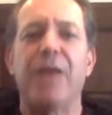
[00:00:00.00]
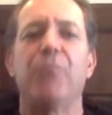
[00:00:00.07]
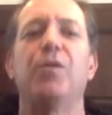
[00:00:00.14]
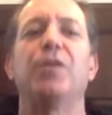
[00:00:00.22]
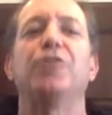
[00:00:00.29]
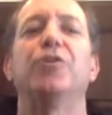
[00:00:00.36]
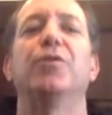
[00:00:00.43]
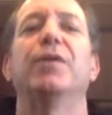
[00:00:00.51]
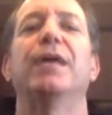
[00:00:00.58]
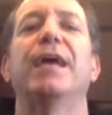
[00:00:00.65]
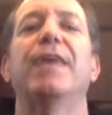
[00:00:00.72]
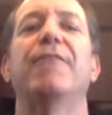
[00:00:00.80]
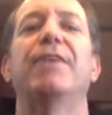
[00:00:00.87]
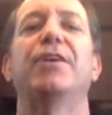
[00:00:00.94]
and we don't
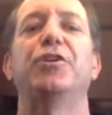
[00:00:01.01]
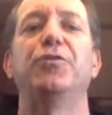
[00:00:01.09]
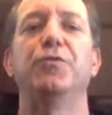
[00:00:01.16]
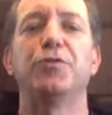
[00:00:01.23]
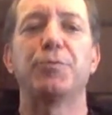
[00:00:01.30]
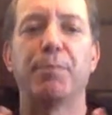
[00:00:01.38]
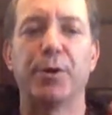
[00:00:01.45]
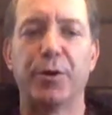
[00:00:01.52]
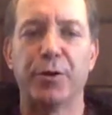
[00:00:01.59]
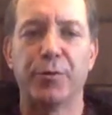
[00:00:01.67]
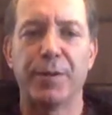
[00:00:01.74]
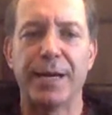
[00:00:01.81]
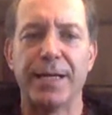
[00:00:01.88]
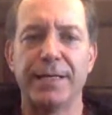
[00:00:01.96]
have a huge
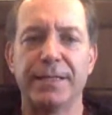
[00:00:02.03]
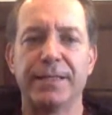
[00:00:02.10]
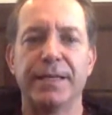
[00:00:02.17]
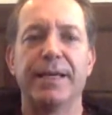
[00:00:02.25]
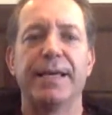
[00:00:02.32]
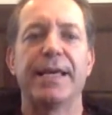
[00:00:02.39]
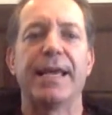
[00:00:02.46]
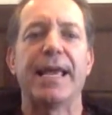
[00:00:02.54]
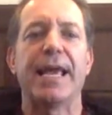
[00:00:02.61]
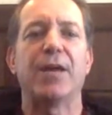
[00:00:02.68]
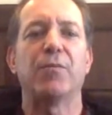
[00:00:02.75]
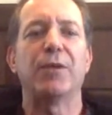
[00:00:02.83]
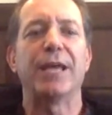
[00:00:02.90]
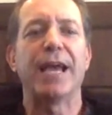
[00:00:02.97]
burn rate,
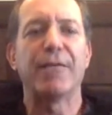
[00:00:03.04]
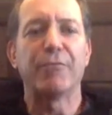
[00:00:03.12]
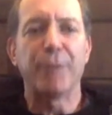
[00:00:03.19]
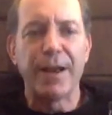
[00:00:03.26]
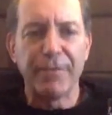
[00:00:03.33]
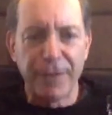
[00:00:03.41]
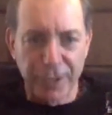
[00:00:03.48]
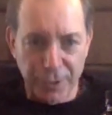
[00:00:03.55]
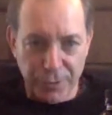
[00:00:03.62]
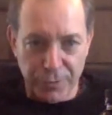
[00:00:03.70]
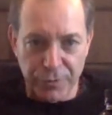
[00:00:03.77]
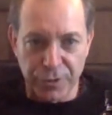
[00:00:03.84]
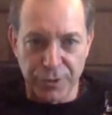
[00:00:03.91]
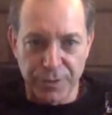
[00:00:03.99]
and we have
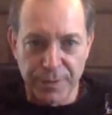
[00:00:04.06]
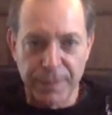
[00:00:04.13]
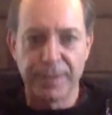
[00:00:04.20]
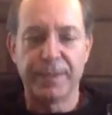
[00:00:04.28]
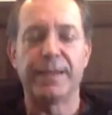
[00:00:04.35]
revenues.